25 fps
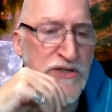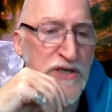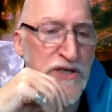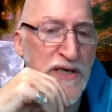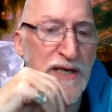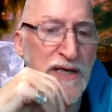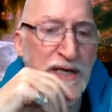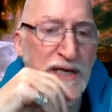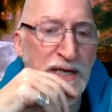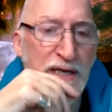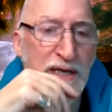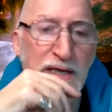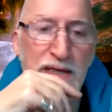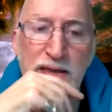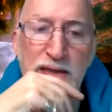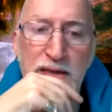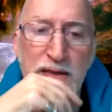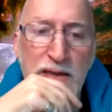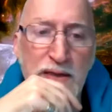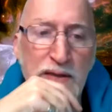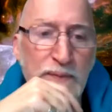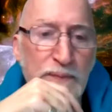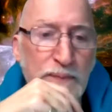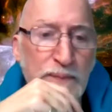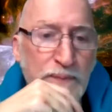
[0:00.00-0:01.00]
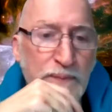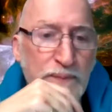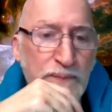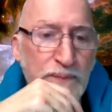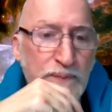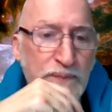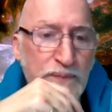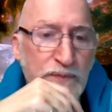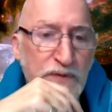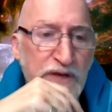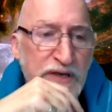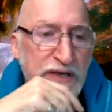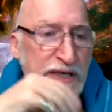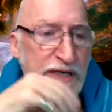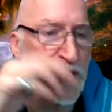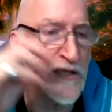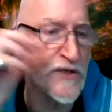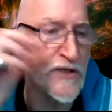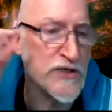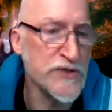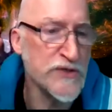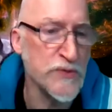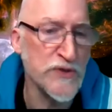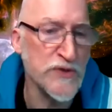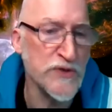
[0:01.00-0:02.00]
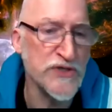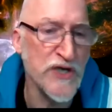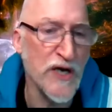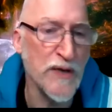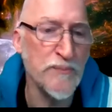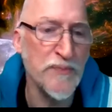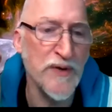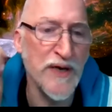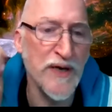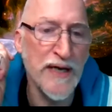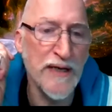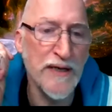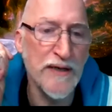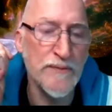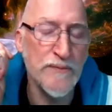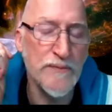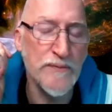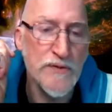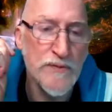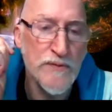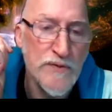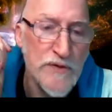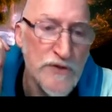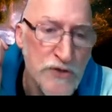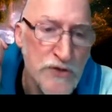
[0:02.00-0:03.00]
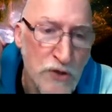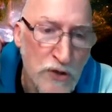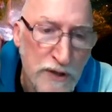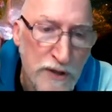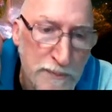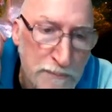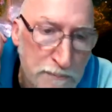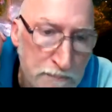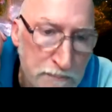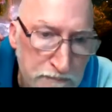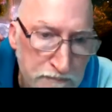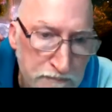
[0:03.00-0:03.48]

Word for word: to the healers will jump at it sorry